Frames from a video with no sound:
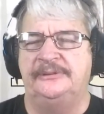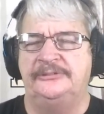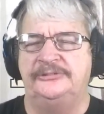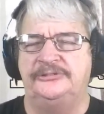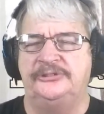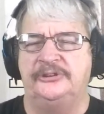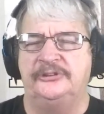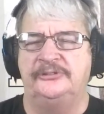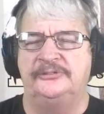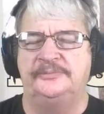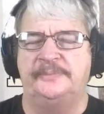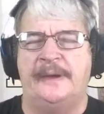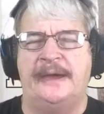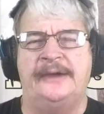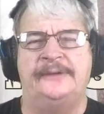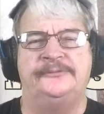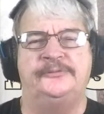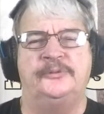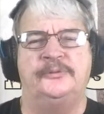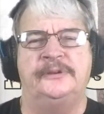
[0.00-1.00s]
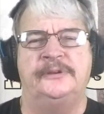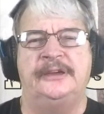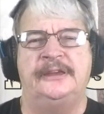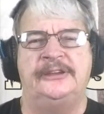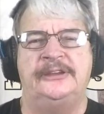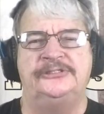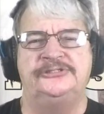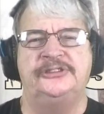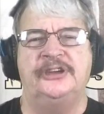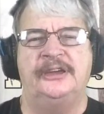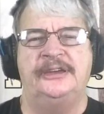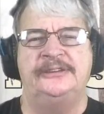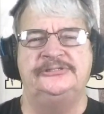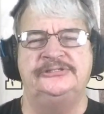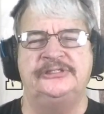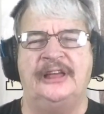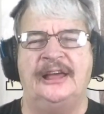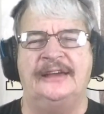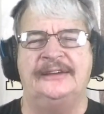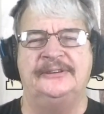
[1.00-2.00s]
sugar's bad for you. And
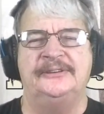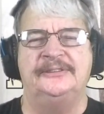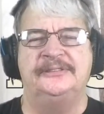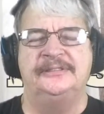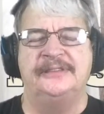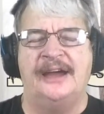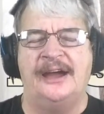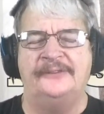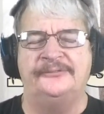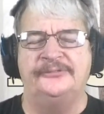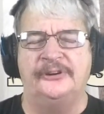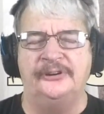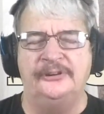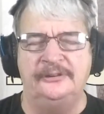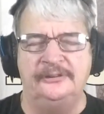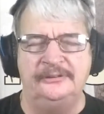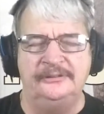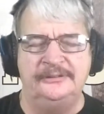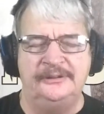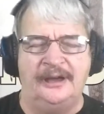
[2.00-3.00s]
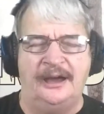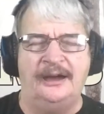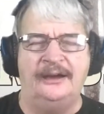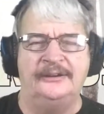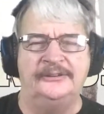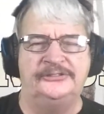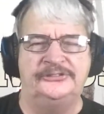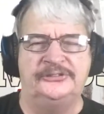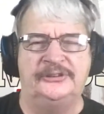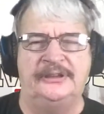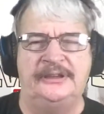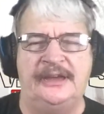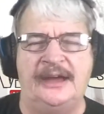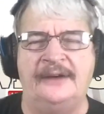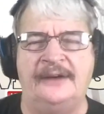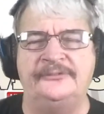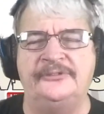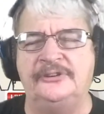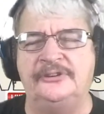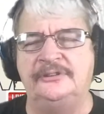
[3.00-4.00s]
it's like, I've heard
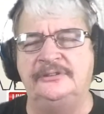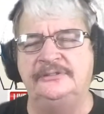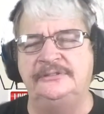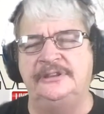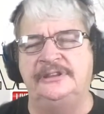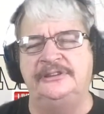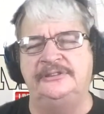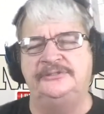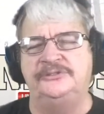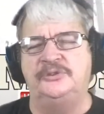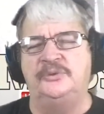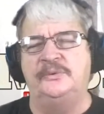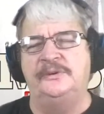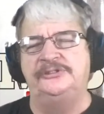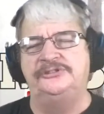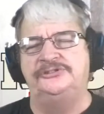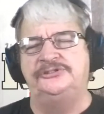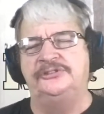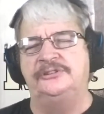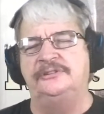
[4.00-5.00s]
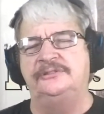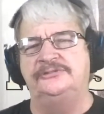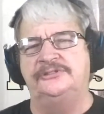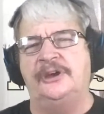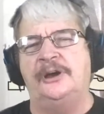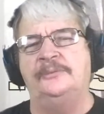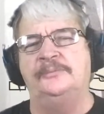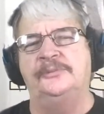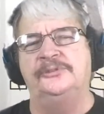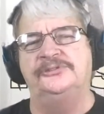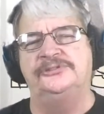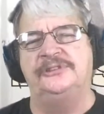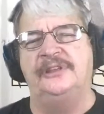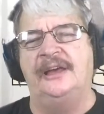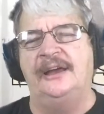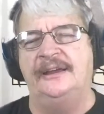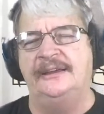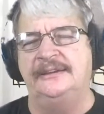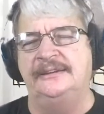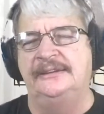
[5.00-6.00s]
that quitting sugar is almost
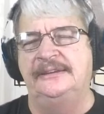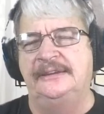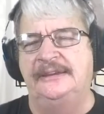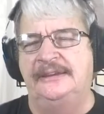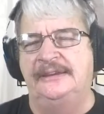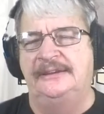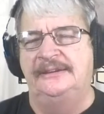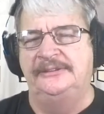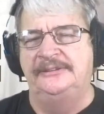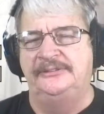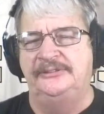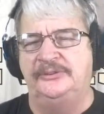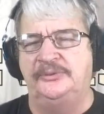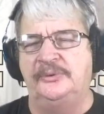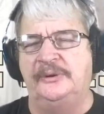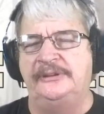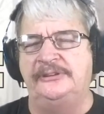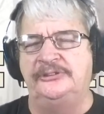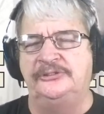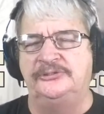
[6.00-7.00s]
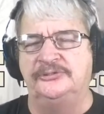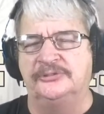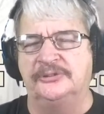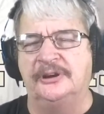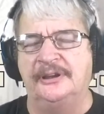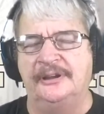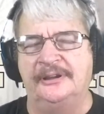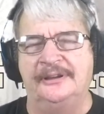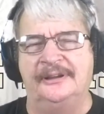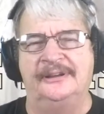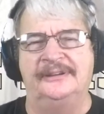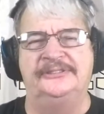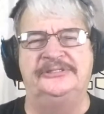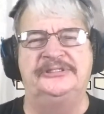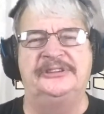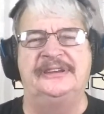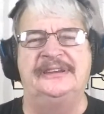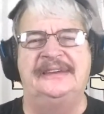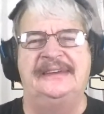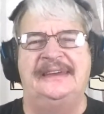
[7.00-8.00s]
like quitting
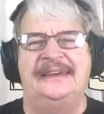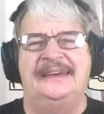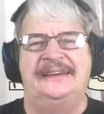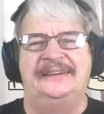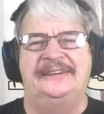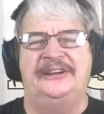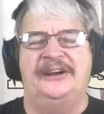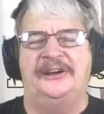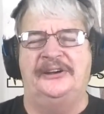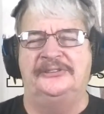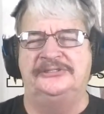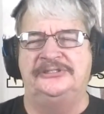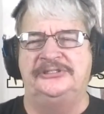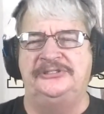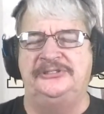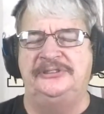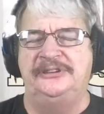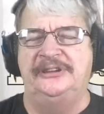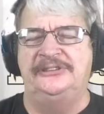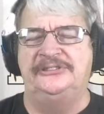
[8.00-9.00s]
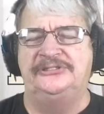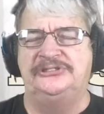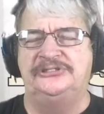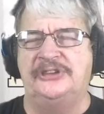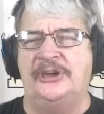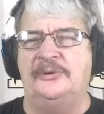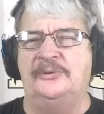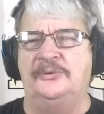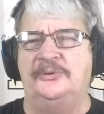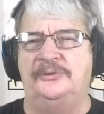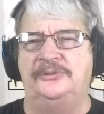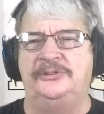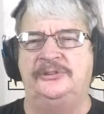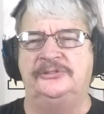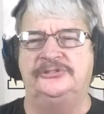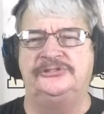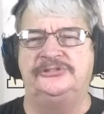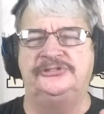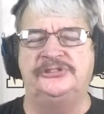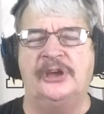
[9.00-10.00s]
drugs, because
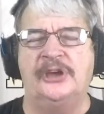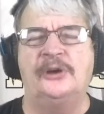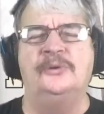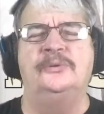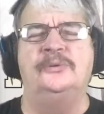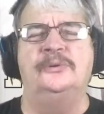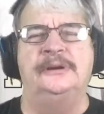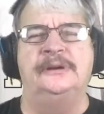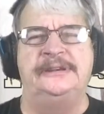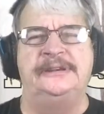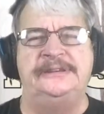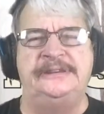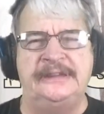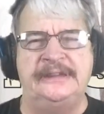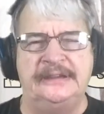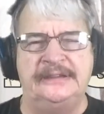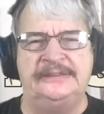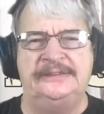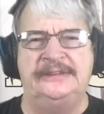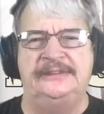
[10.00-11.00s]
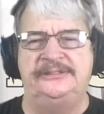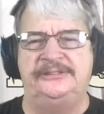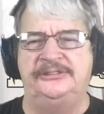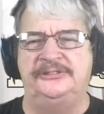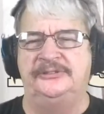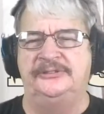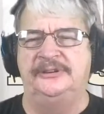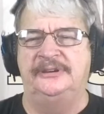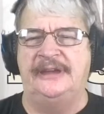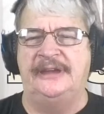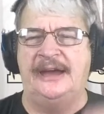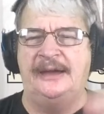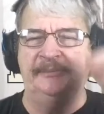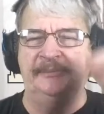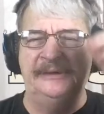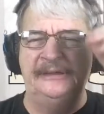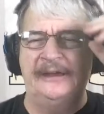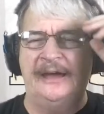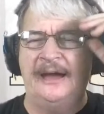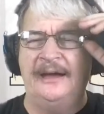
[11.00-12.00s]
you're so addicted to it. I
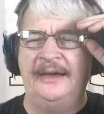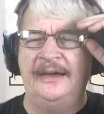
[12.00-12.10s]
mean,